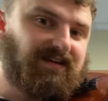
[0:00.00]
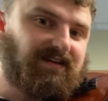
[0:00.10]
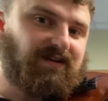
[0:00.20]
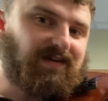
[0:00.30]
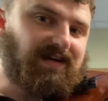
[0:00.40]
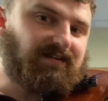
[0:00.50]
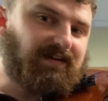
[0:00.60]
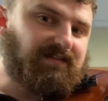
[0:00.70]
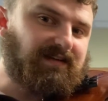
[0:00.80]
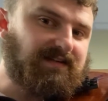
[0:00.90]
your hand
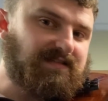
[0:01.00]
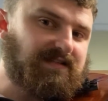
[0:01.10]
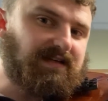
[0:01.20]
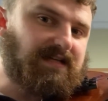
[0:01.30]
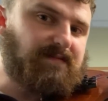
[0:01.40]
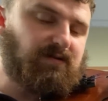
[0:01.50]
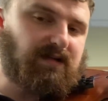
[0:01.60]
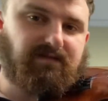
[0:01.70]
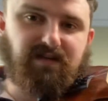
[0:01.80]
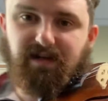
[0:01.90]
like this. And keep your
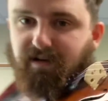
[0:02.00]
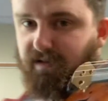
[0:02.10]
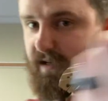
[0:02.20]
left hand,